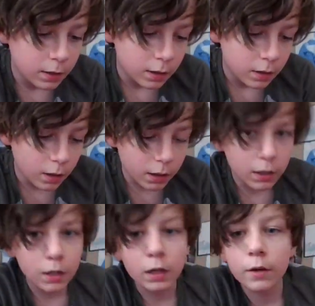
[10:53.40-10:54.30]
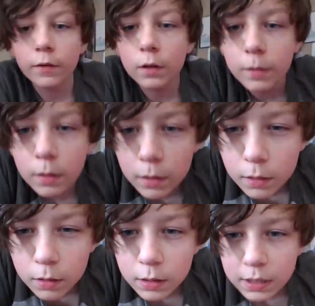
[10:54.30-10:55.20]
Okay, how far are we
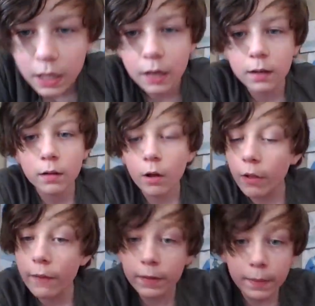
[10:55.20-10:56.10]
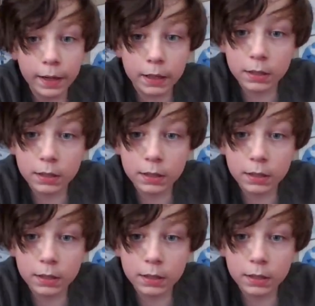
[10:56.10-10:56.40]
in? 10, 11 minutes.